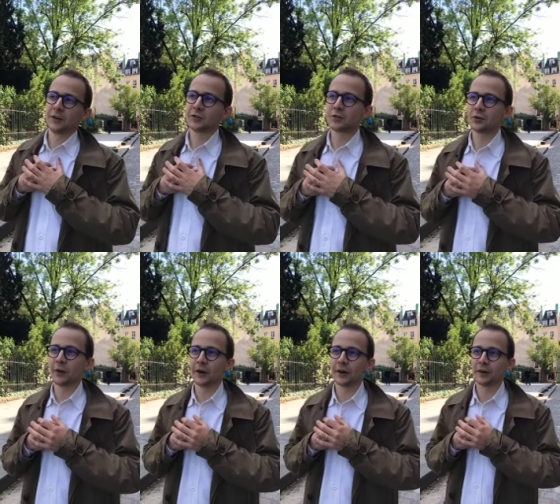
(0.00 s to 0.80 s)

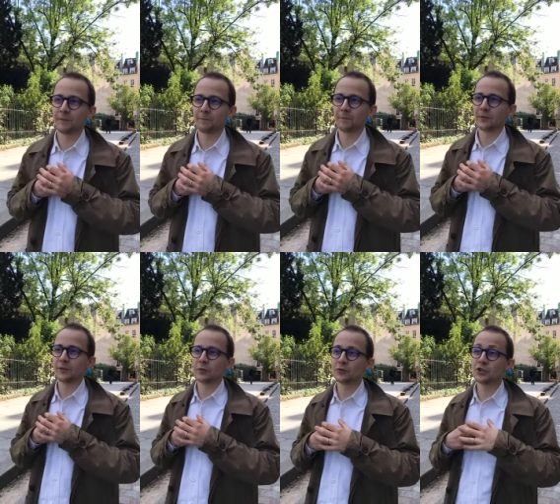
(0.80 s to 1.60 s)
to um,
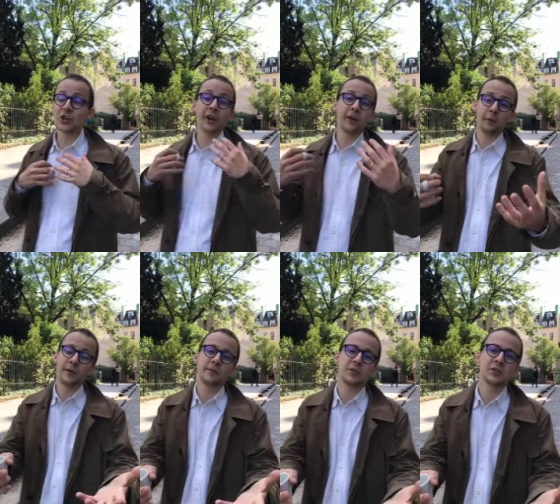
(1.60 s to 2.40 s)
to share
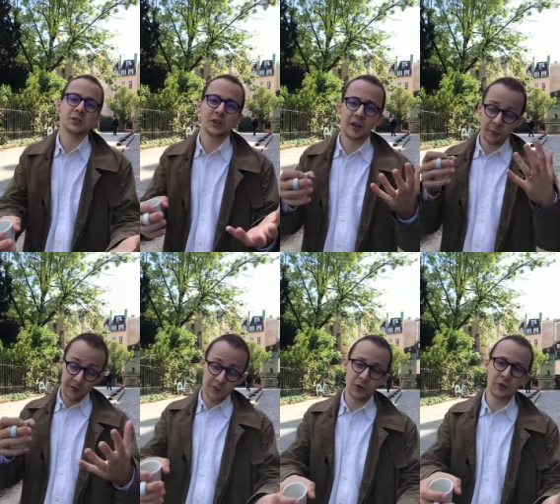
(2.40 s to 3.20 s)
with us,
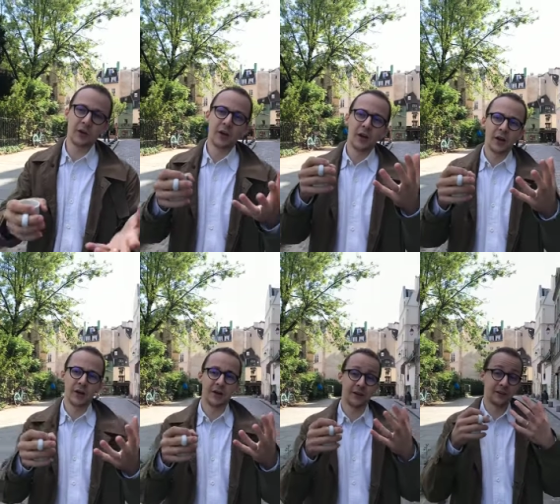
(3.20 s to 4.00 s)
with you,
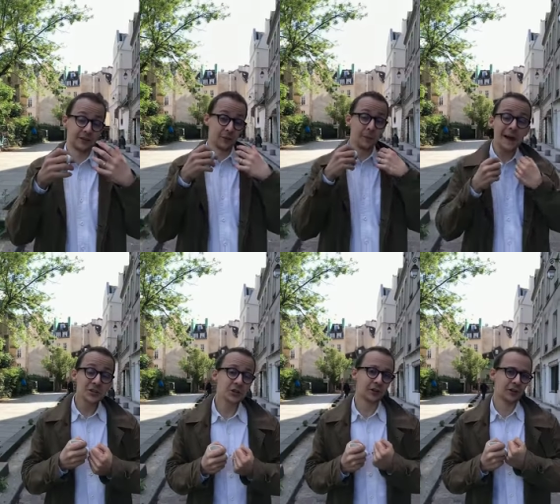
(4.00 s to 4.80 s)
uh, the
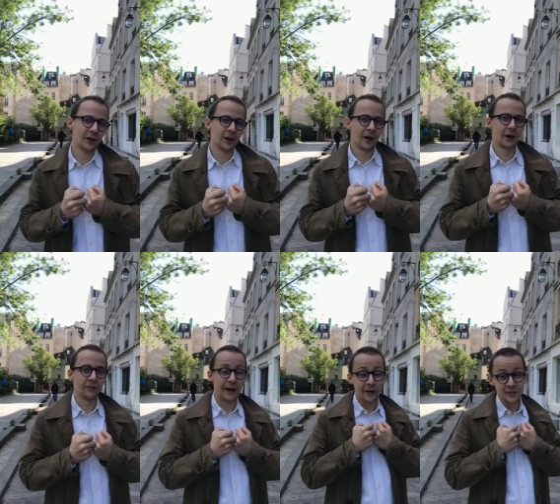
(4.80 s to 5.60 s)
passion of
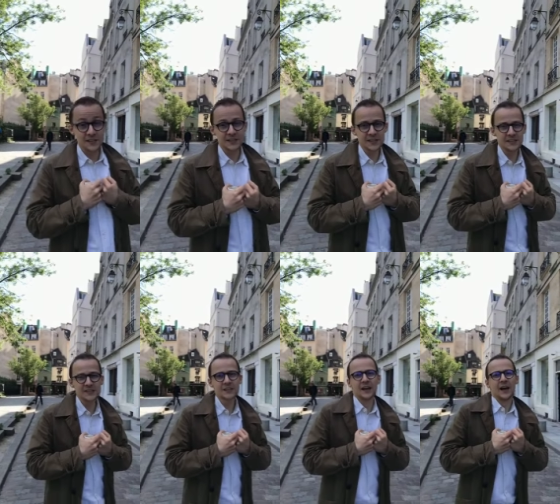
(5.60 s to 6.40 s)
our
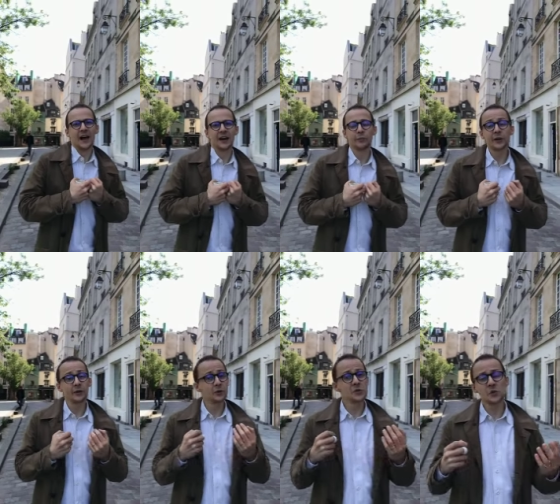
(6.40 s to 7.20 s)
cities, and we can
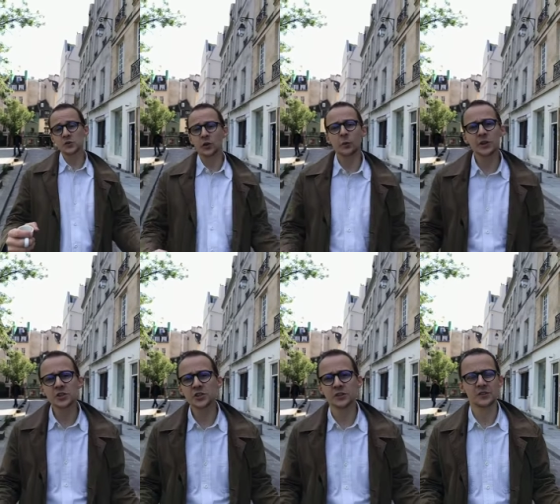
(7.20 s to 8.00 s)
also answer
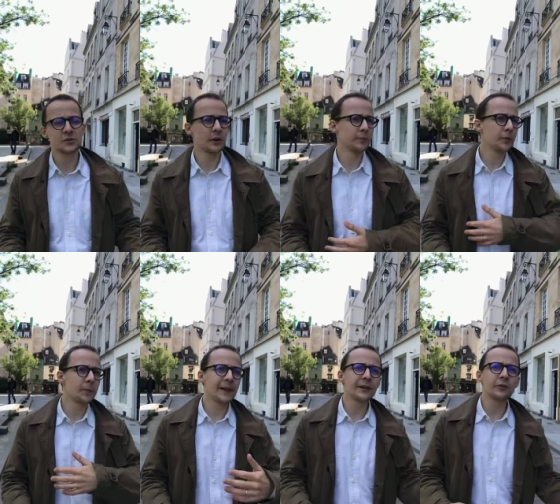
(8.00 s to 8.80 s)
questions to help you
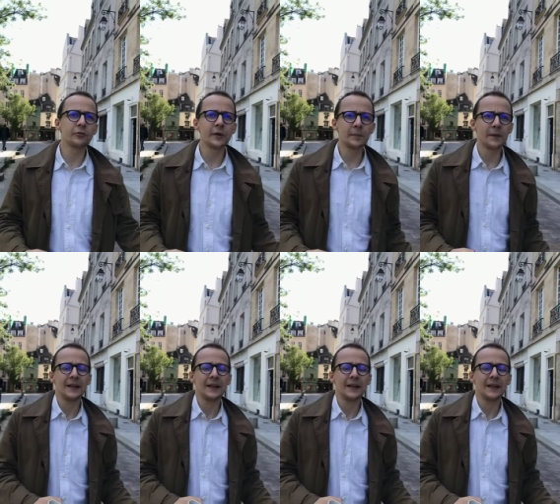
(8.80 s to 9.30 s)
plan a trip.